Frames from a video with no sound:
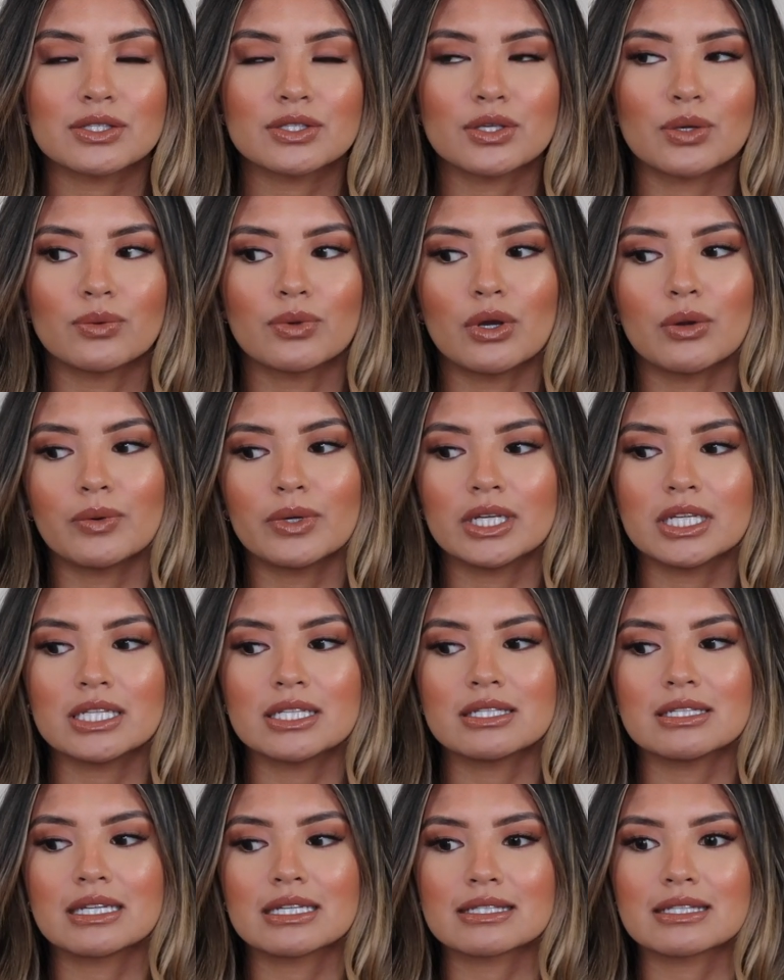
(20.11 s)
so no one
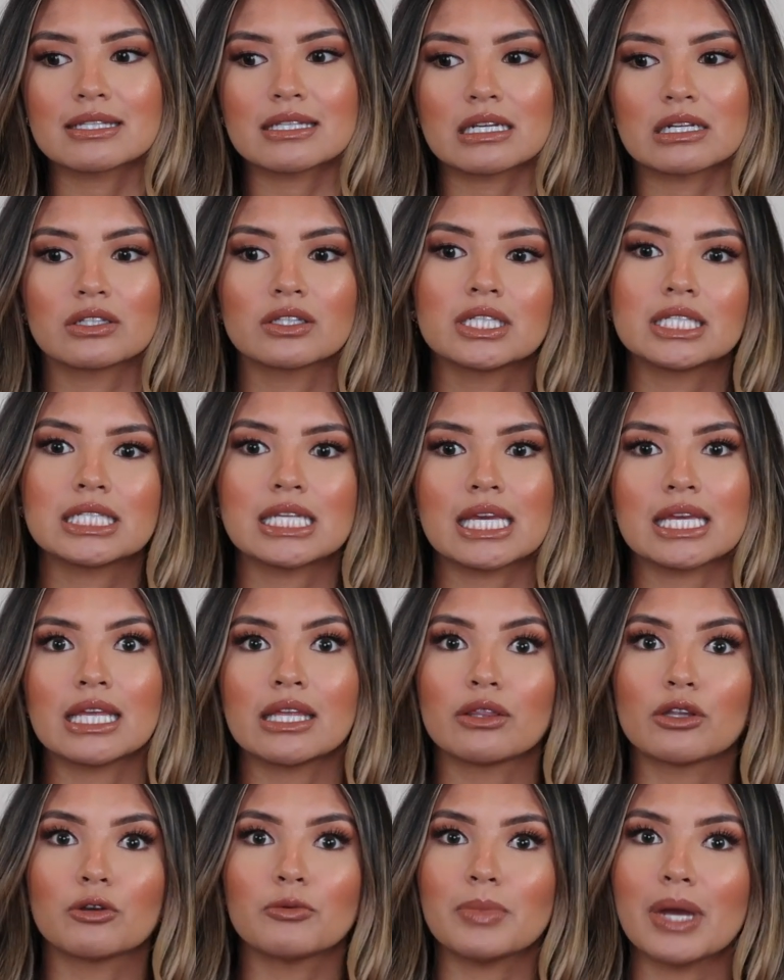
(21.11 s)
is necessarily
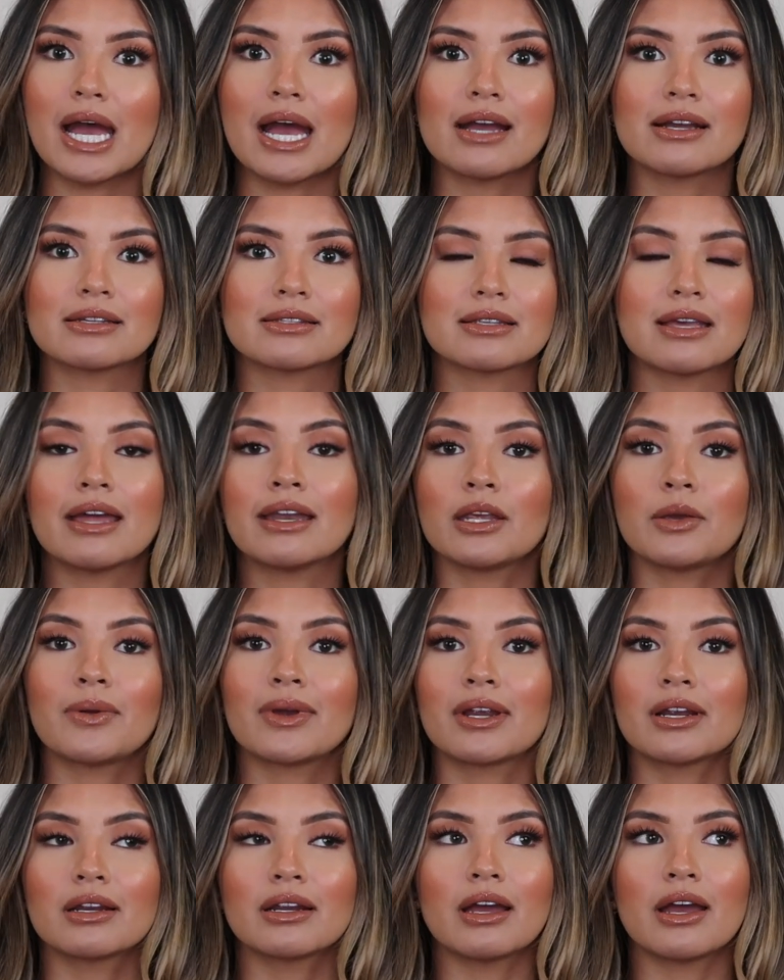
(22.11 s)
taking their bags
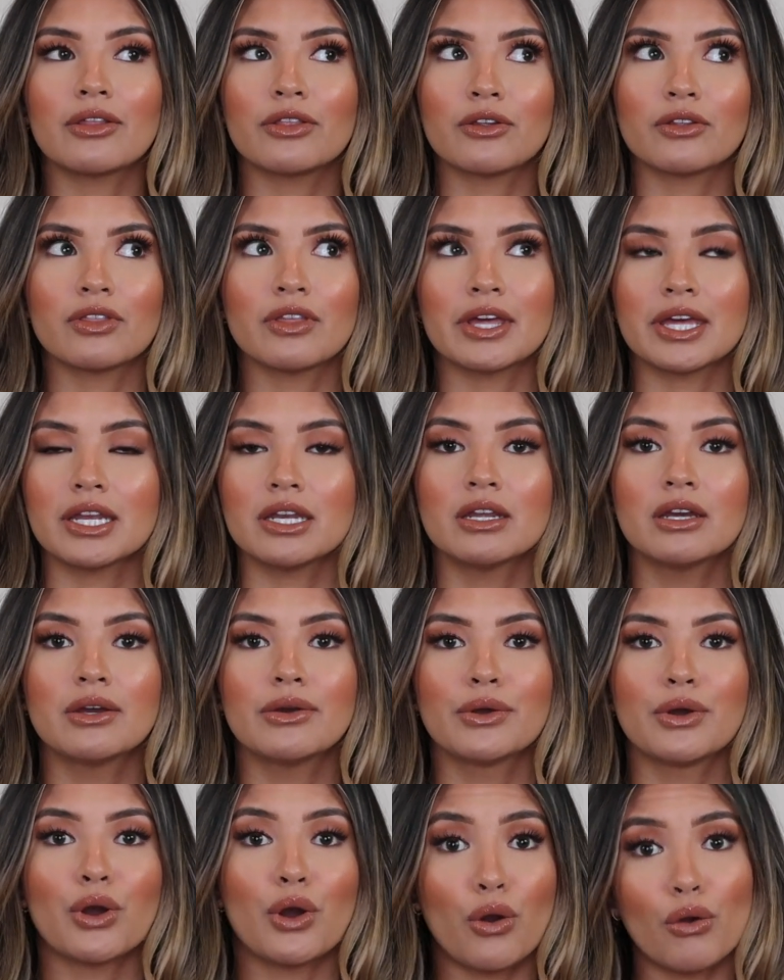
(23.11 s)
anywhere other than
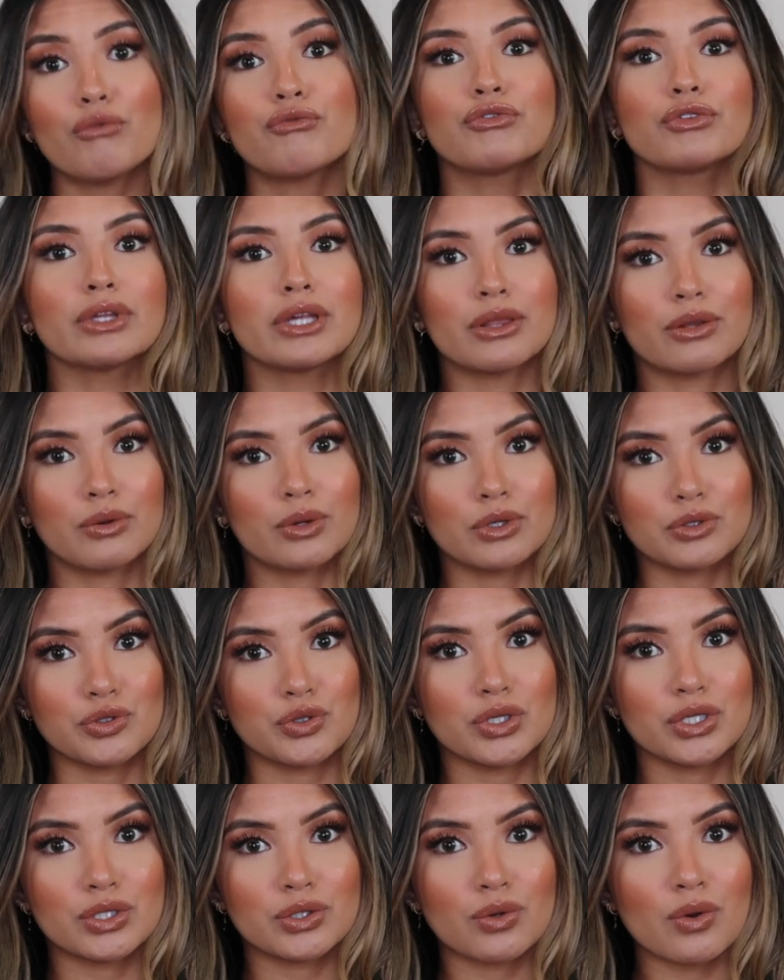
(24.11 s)
hopefully the
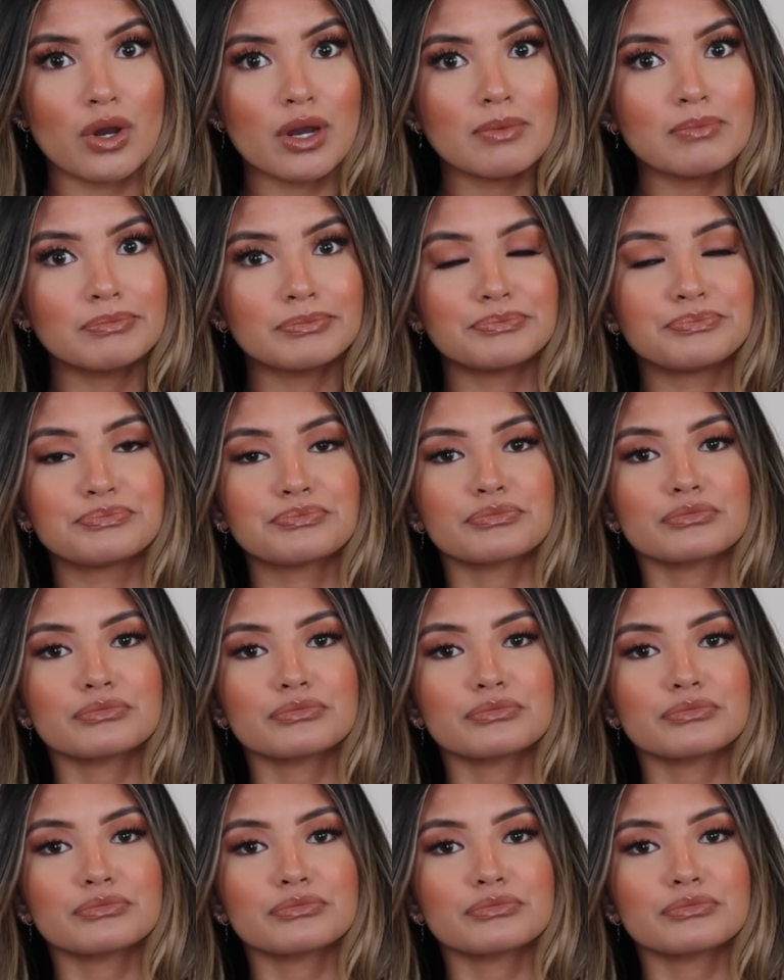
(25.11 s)
grocery store.